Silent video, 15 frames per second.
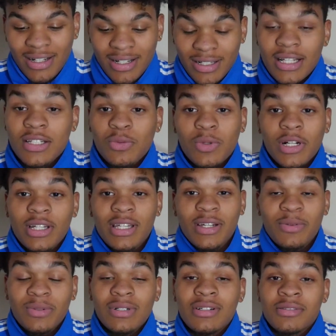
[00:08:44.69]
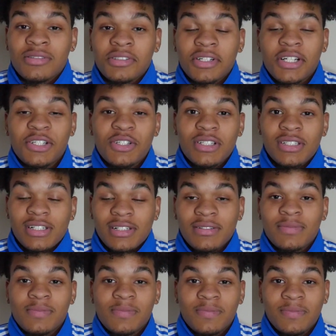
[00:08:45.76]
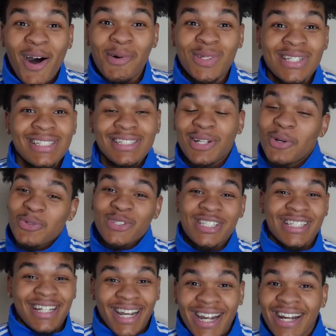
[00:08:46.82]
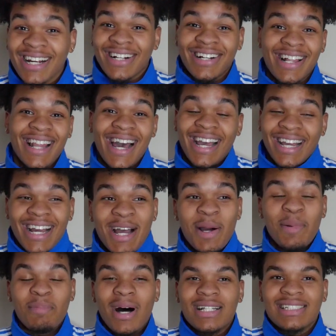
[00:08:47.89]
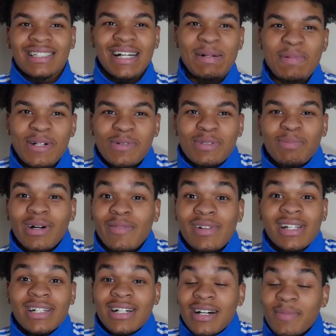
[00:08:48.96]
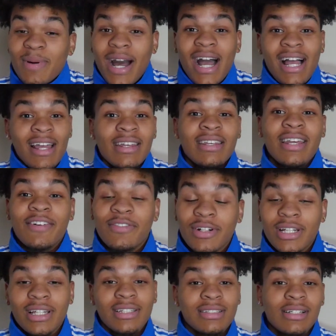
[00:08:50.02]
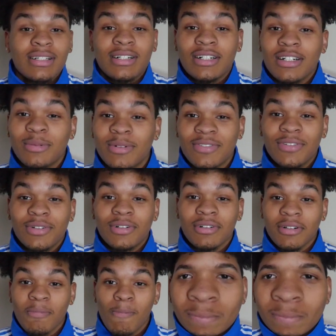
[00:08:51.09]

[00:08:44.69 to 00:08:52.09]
this is where it get real interesting. I was so scared, like my stomach was bubbling up. I had never kissed a girl before.